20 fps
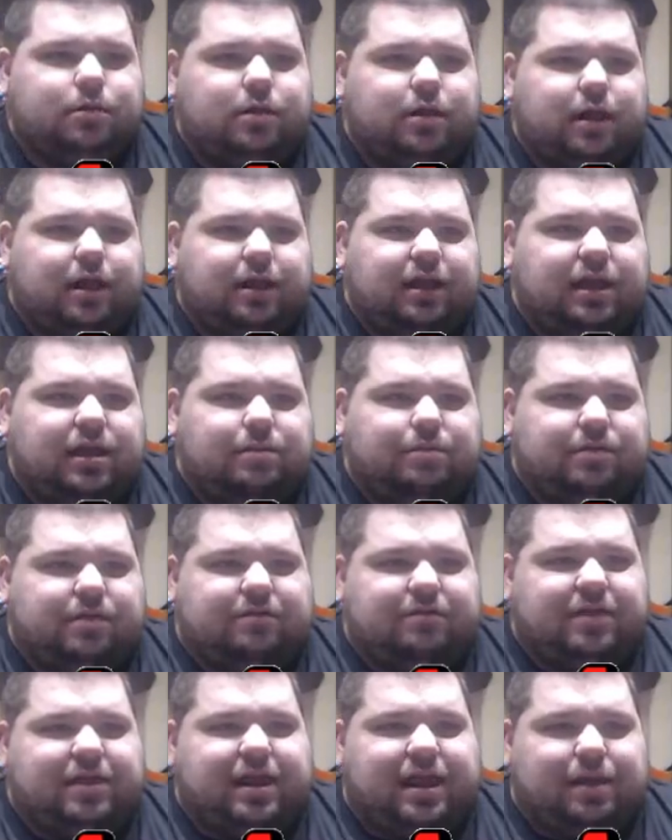I can't believe
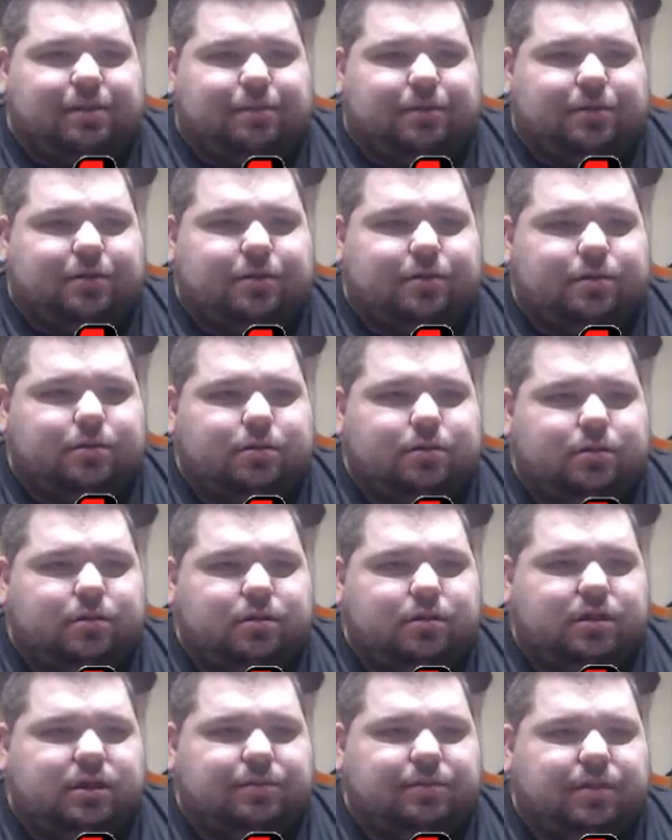that happened.
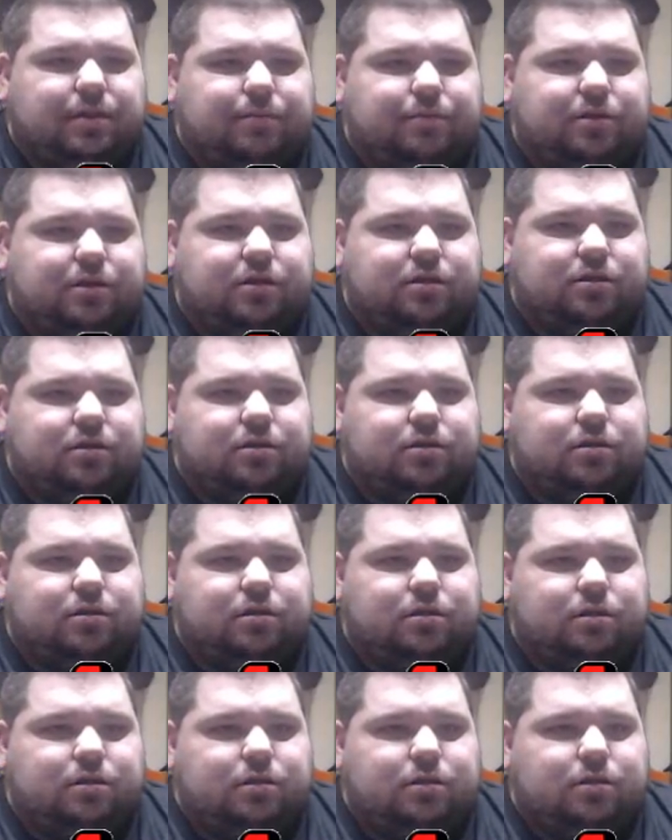Give me that money.
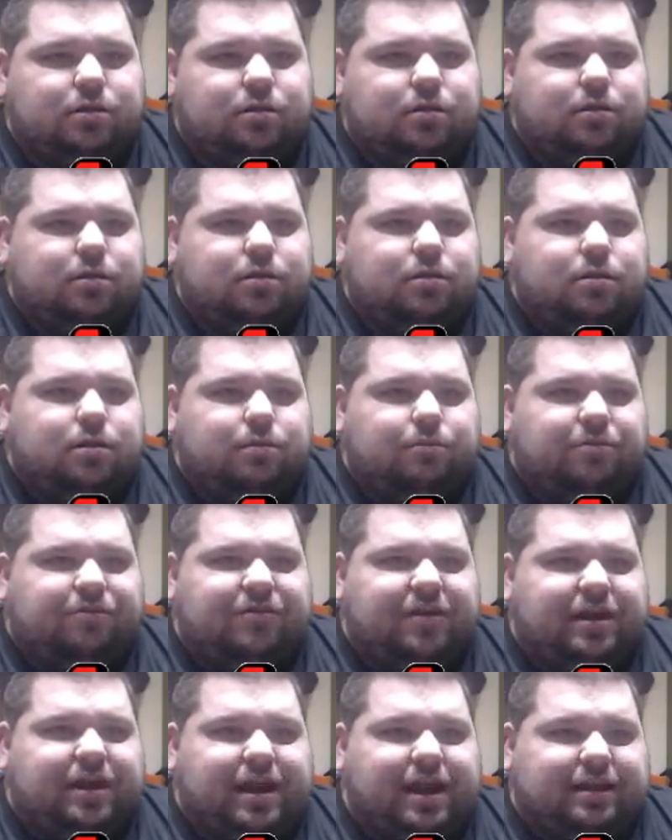I'm gonna
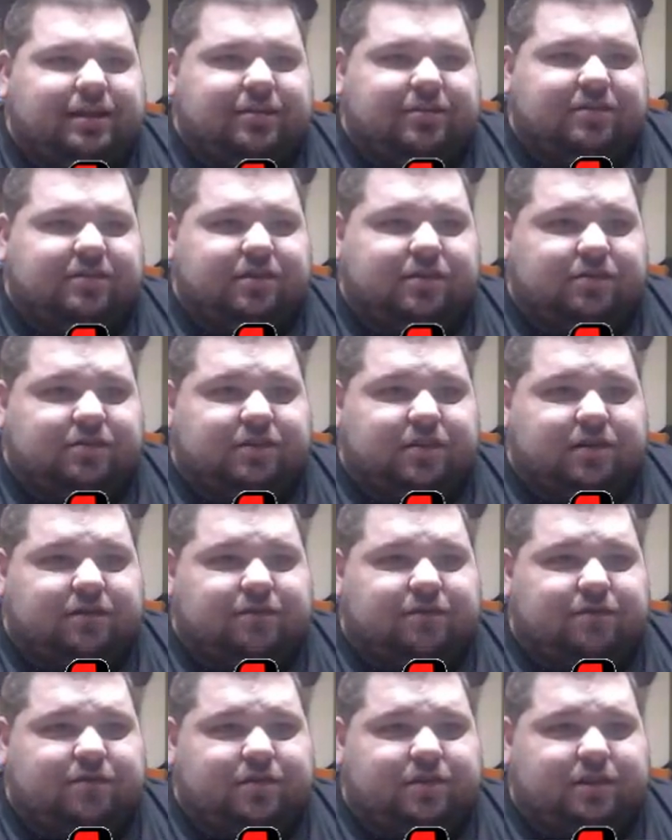try not to steal
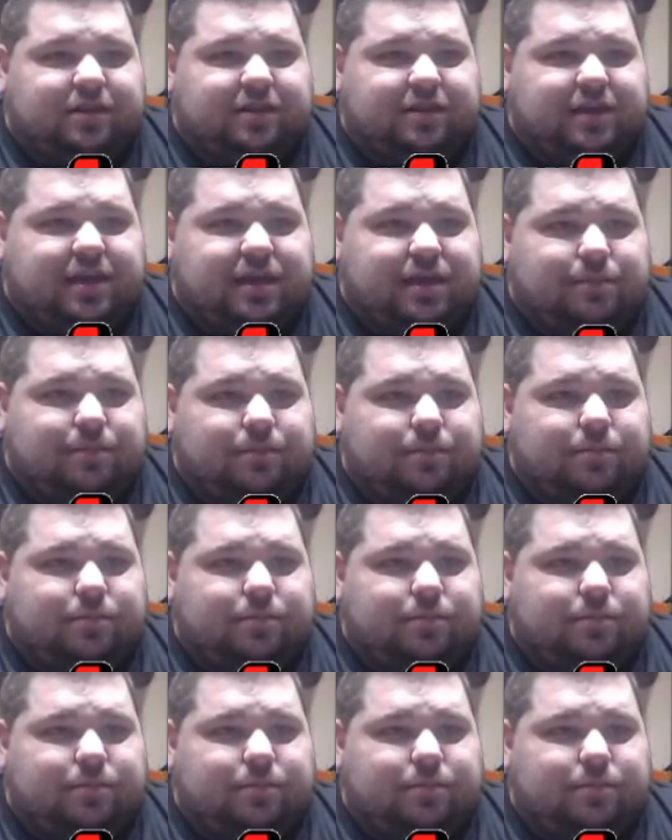stuff in this game.